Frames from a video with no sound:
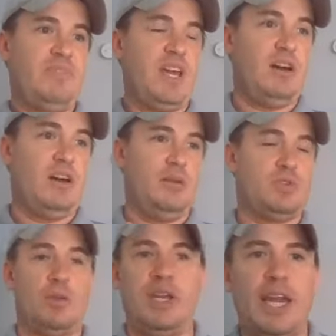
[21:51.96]
so
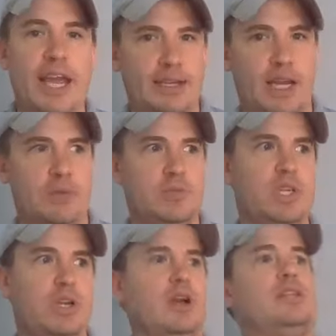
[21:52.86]
they meet 8 times
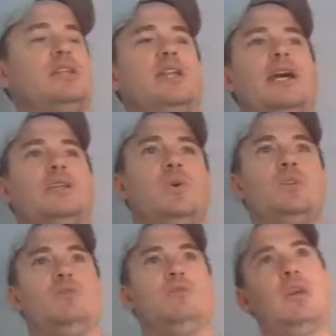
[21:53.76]
a year. I think the next
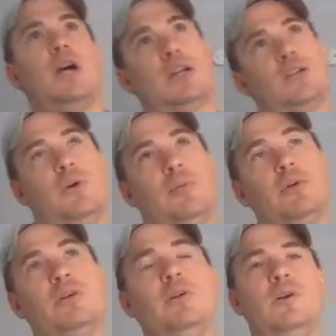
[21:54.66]
one's
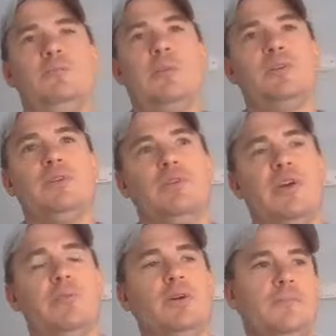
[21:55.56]
October, maybe it's
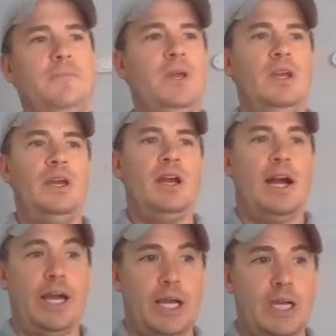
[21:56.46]
November.
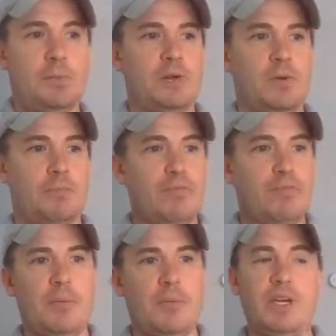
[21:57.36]
I expect
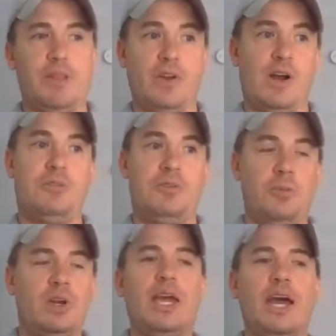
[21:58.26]
probably another healthy
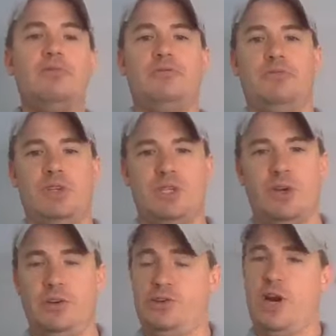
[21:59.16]
one again for this
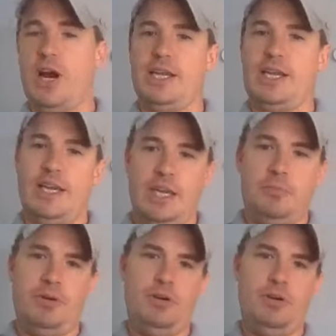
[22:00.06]
year to try to keep